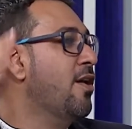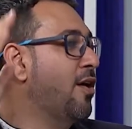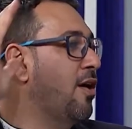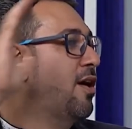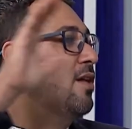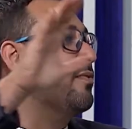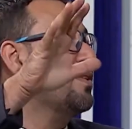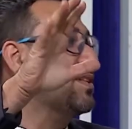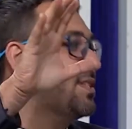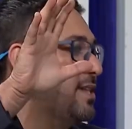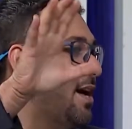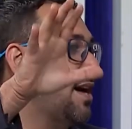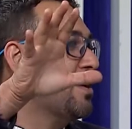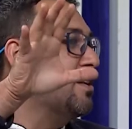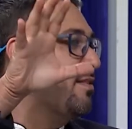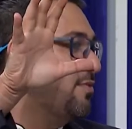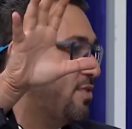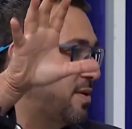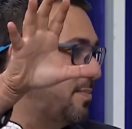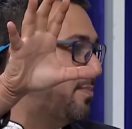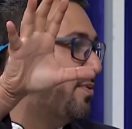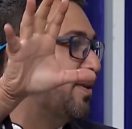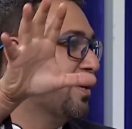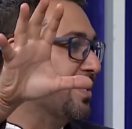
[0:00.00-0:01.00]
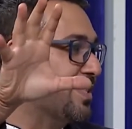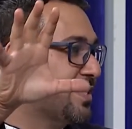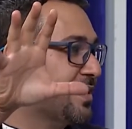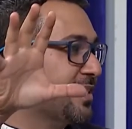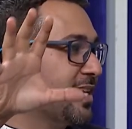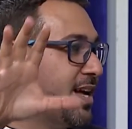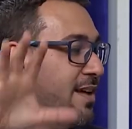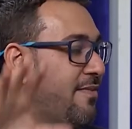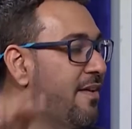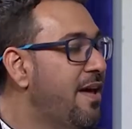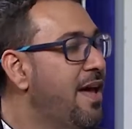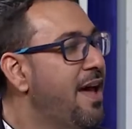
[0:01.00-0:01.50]
on the title of the book
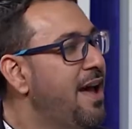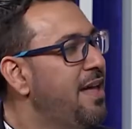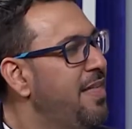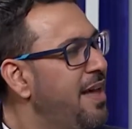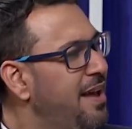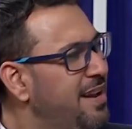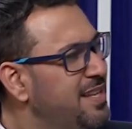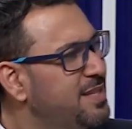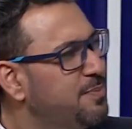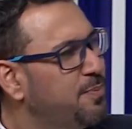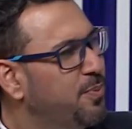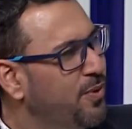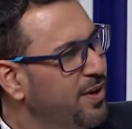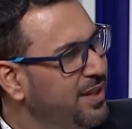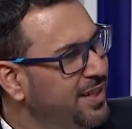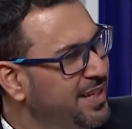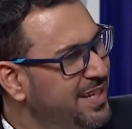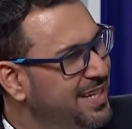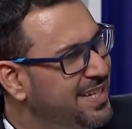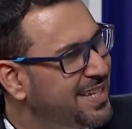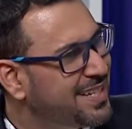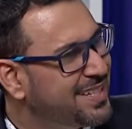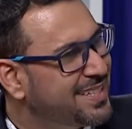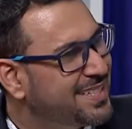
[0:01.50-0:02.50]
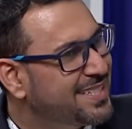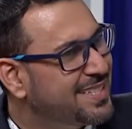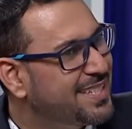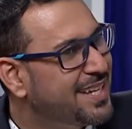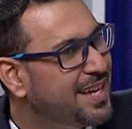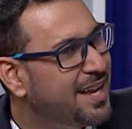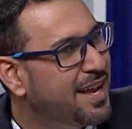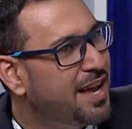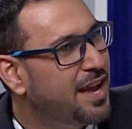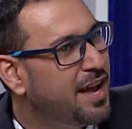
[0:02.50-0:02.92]
itself. That is brilliant.